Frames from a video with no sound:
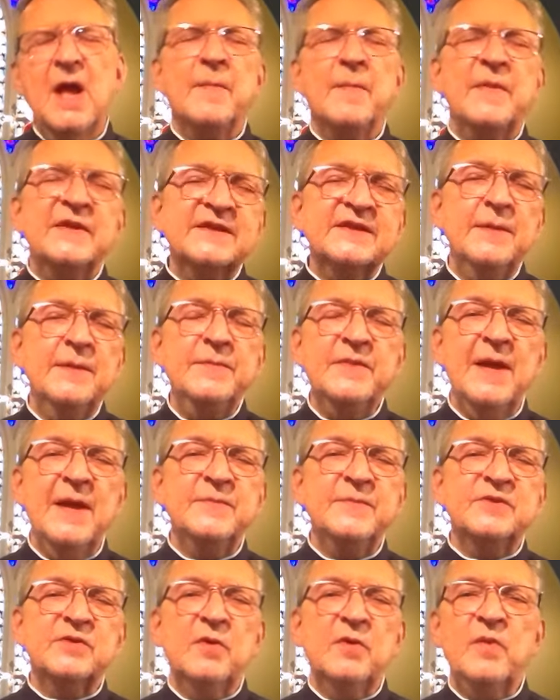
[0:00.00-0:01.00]
But
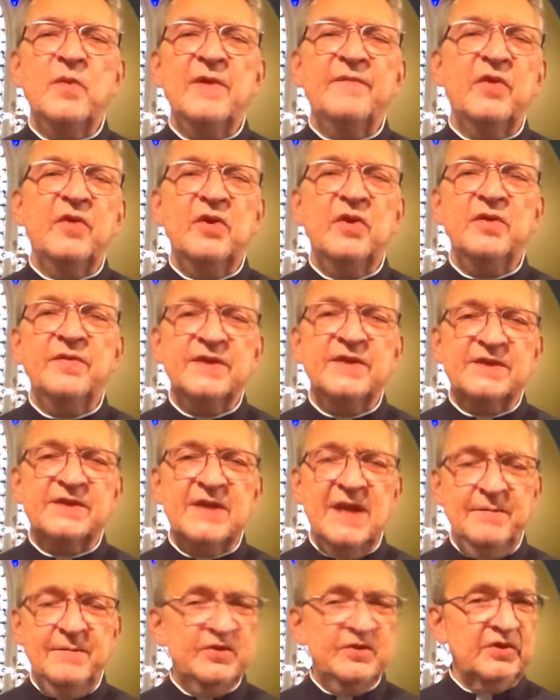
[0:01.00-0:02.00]
sometimes when we've heard the
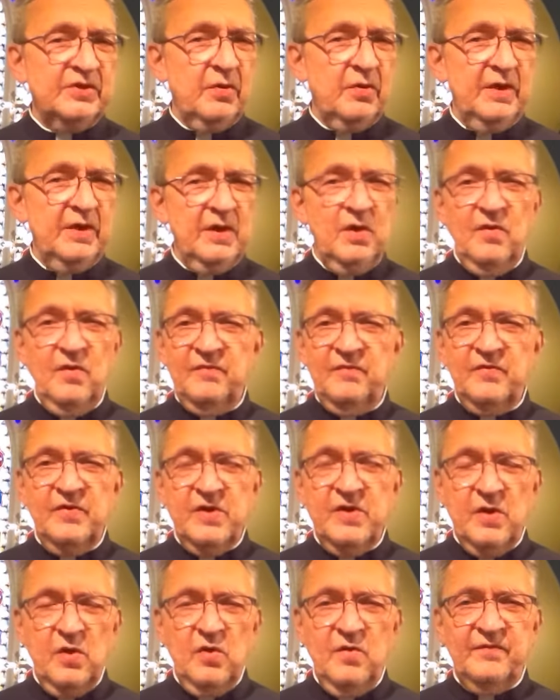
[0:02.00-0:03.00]
same story over
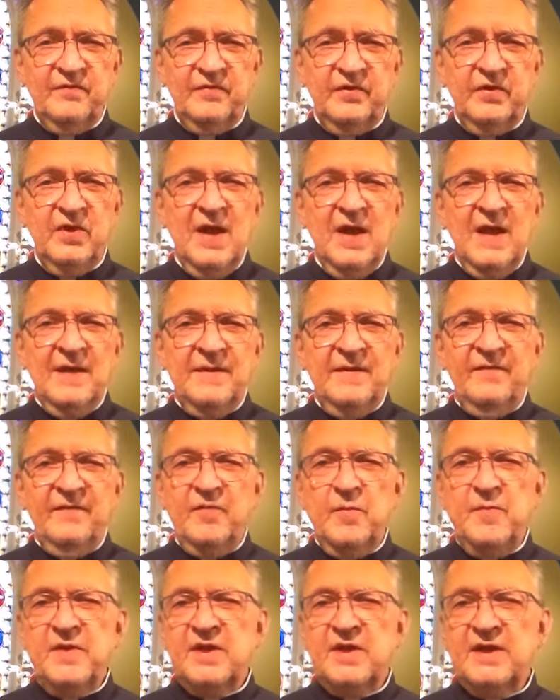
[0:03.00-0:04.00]
and over, the
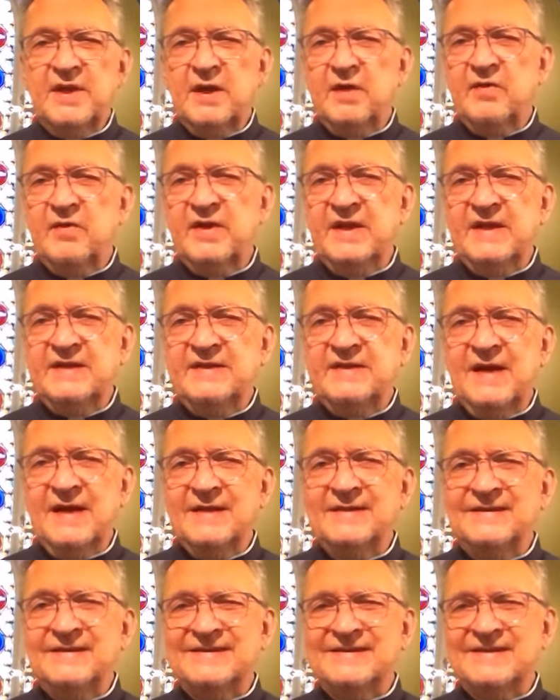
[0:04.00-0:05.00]
familiarity
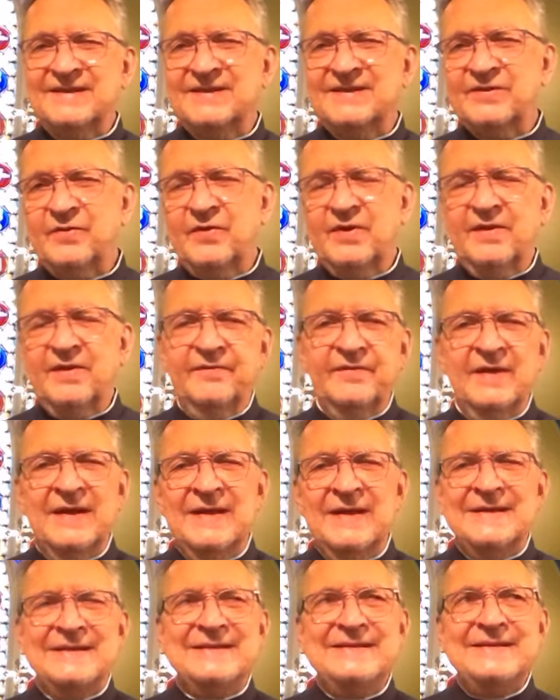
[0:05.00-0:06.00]
tends to sort of
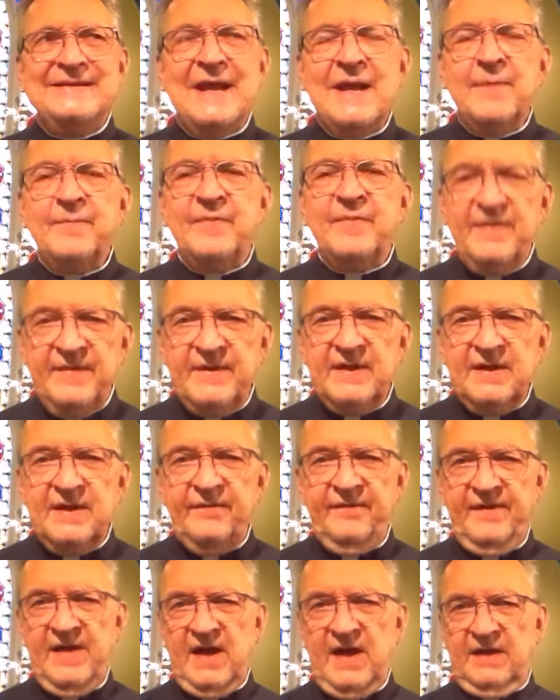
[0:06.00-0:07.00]
dampen the
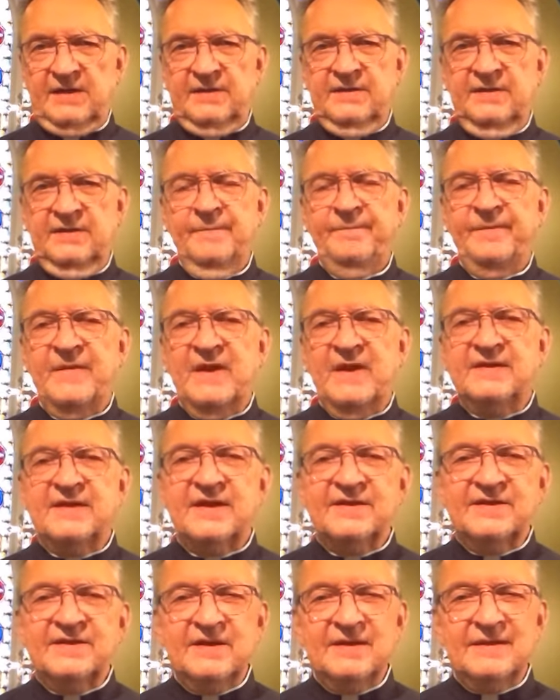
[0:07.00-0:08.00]
effect. It
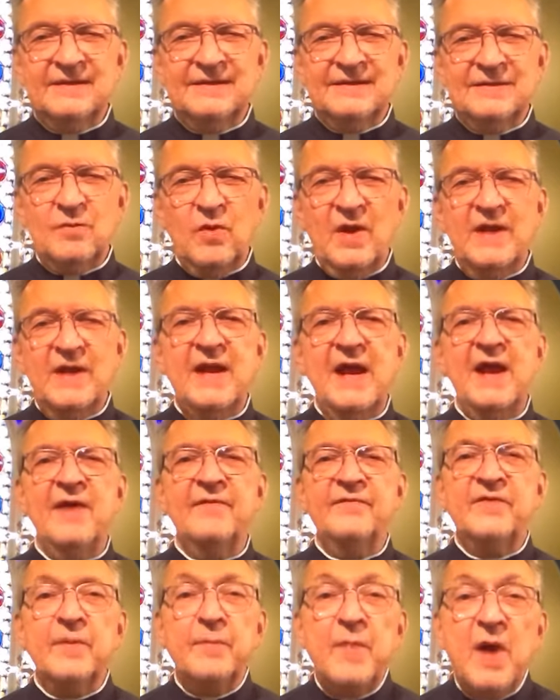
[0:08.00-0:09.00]
doesn't quite
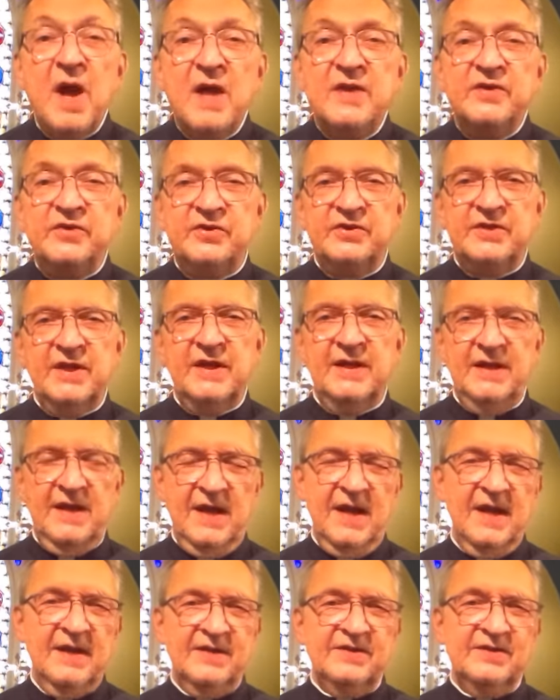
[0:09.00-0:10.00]
have the punch that it
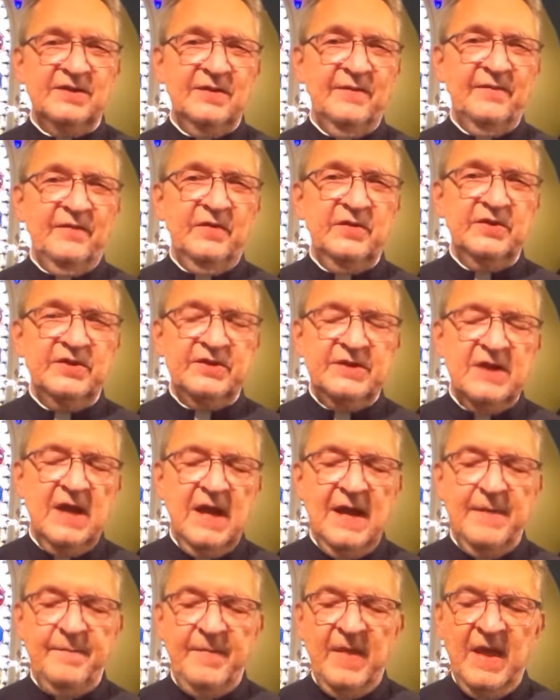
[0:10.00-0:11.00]
has the first
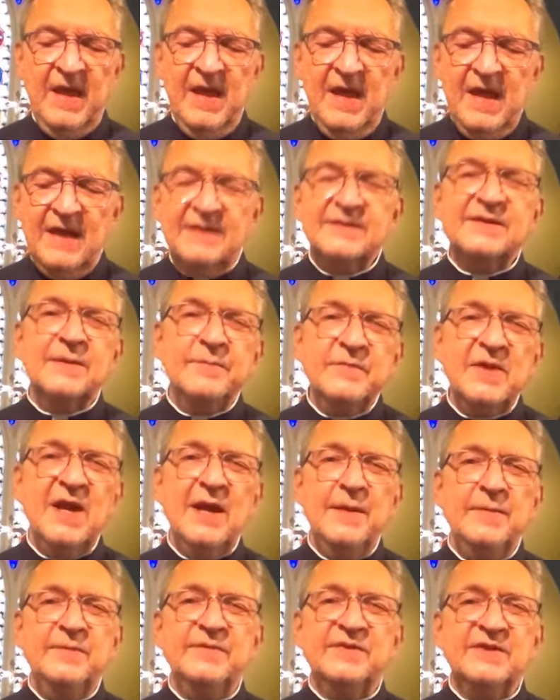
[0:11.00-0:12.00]
time. And
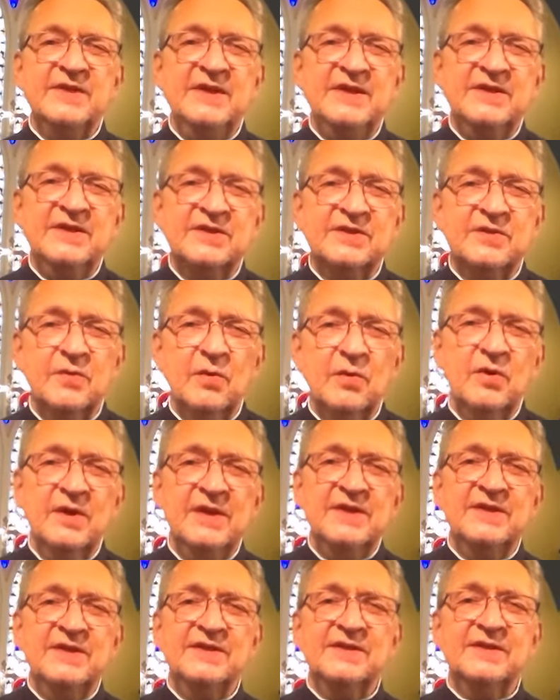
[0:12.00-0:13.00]
sometimes these
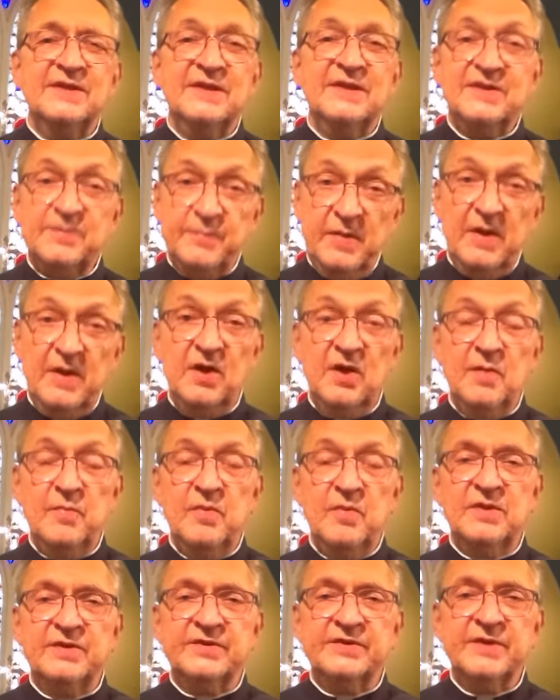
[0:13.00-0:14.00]
stories, these
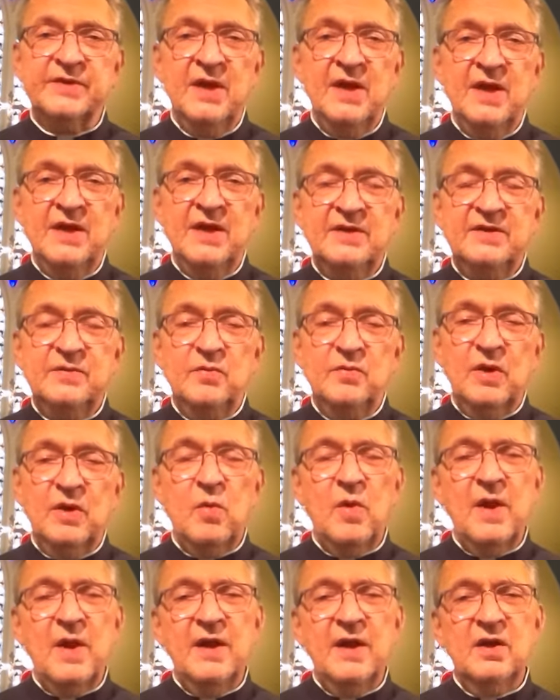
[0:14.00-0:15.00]
parables,
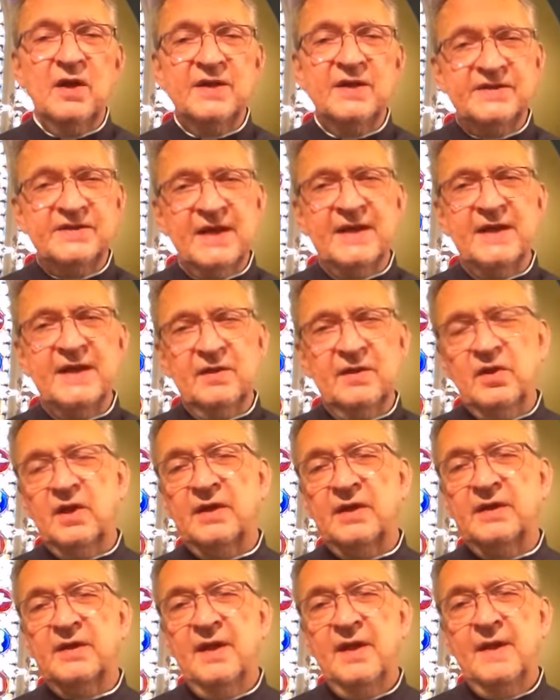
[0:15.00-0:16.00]
require a second
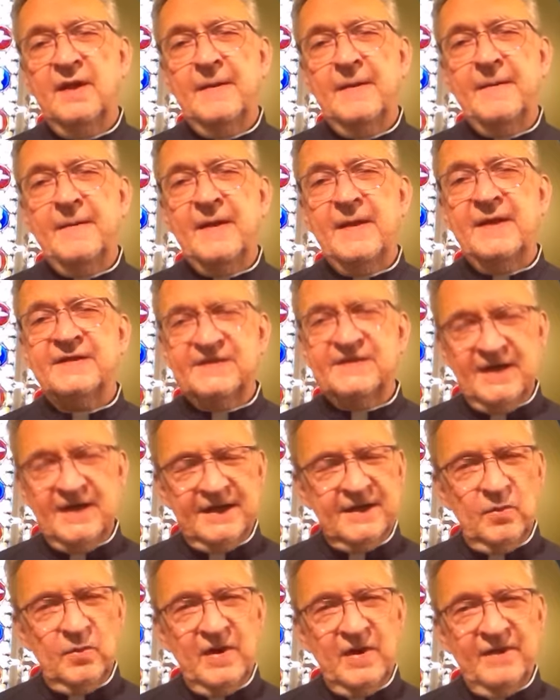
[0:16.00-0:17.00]
look, a
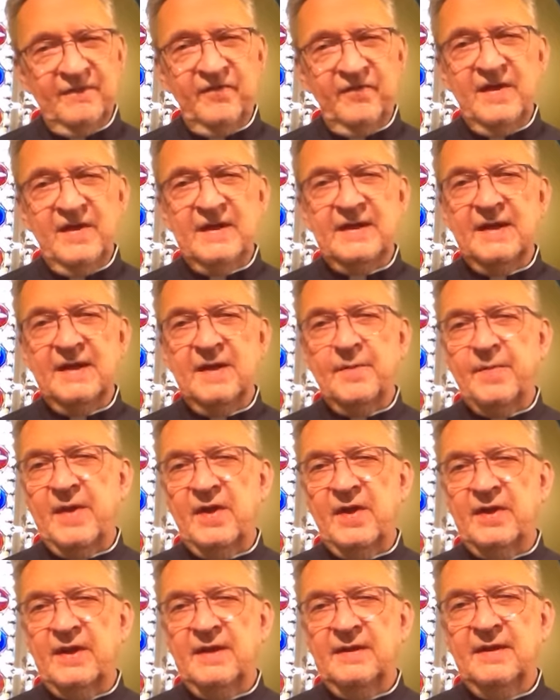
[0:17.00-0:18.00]
second way of thinking
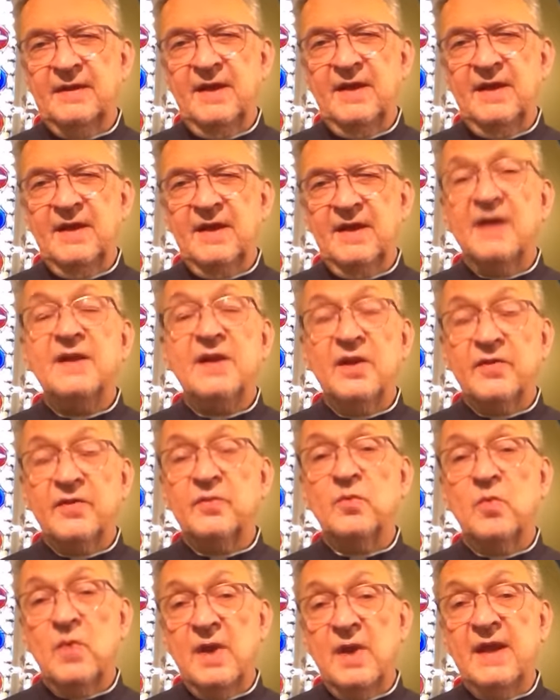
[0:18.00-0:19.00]
about it,
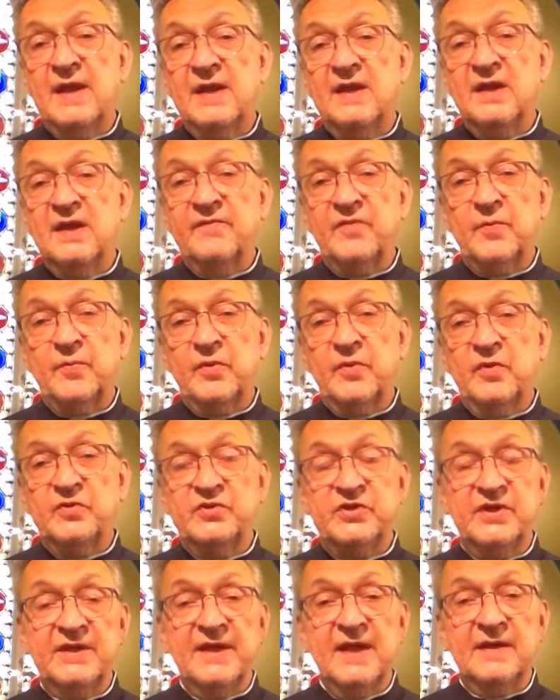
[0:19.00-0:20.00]
another way of
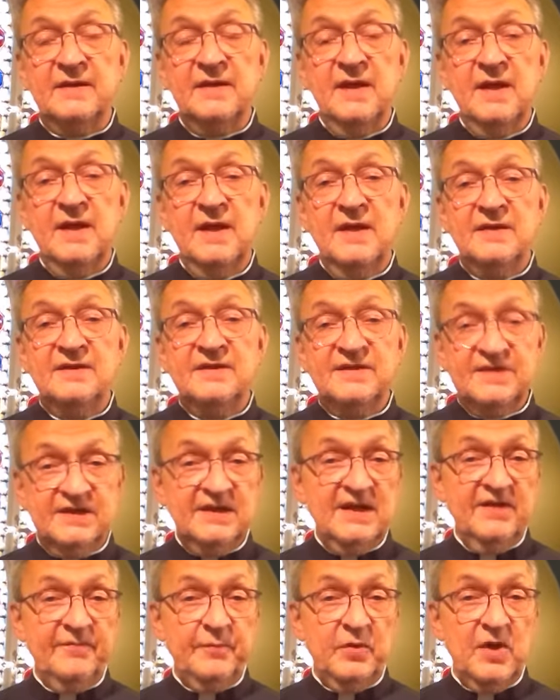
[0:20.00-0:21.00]
approaching it, to
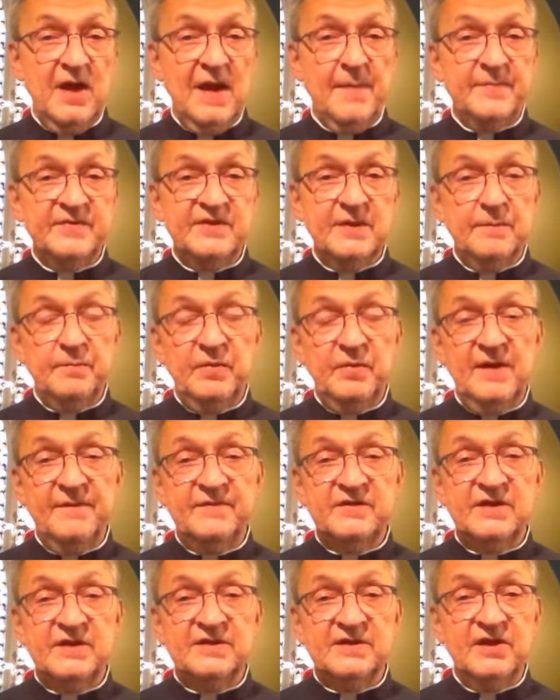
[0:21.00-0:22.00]
see if perhaps it
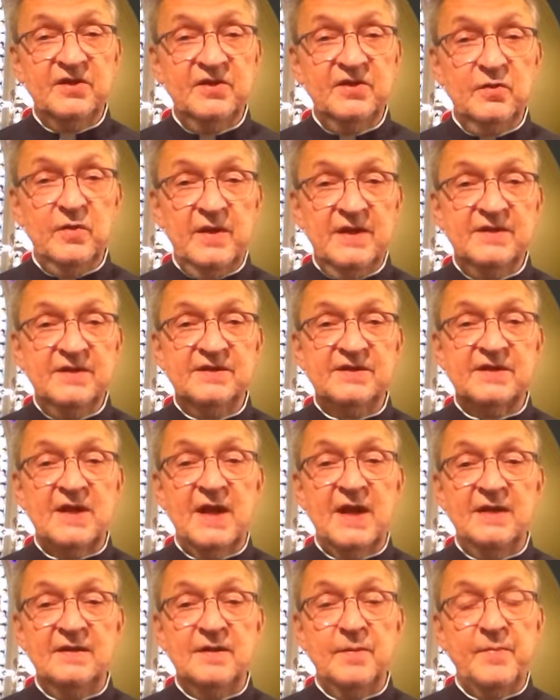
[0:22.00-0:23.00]
gives us a new
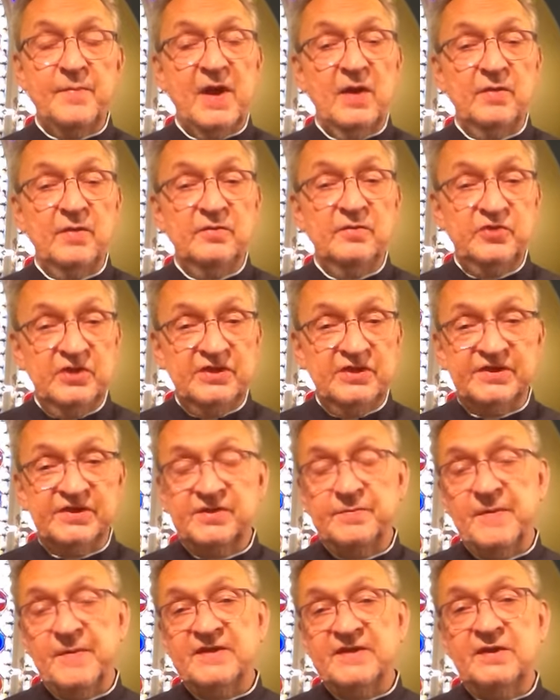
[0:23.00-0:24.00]
insight about
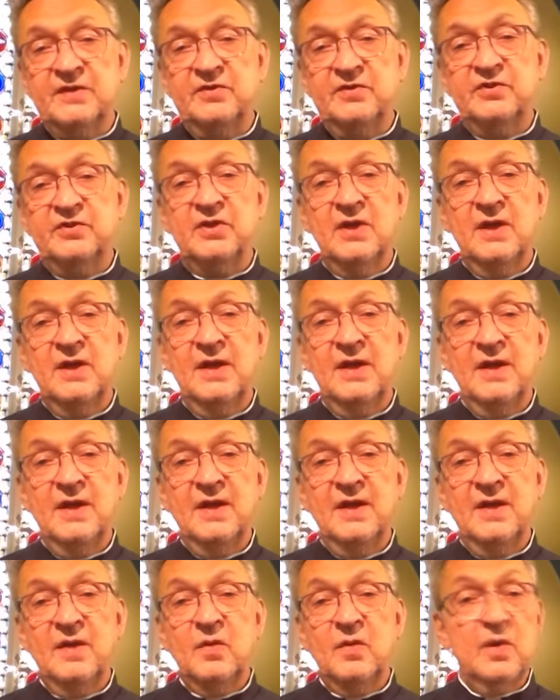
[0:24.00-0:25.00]
Jesus' message
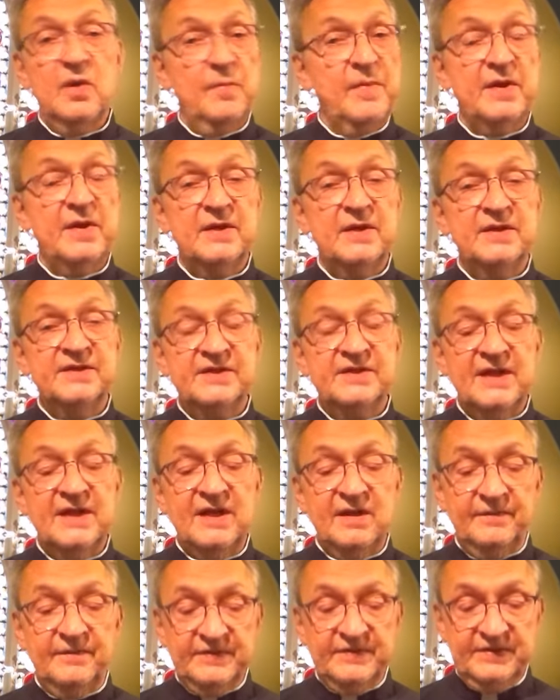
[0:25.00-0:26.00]
or about
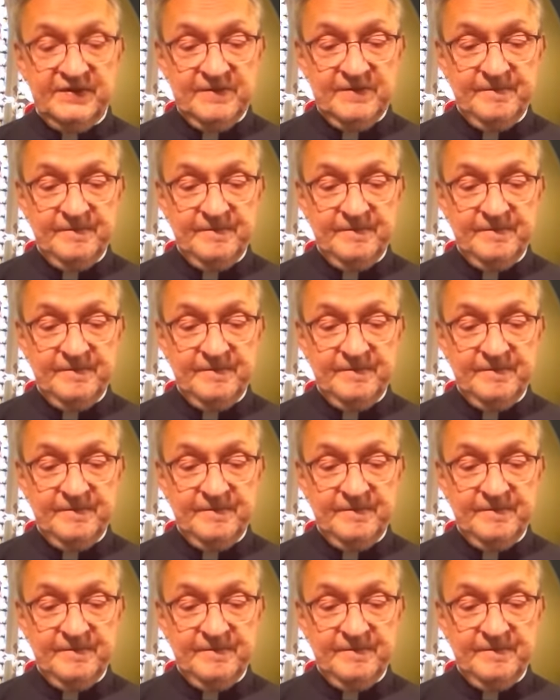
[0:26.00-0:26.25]
ourselves.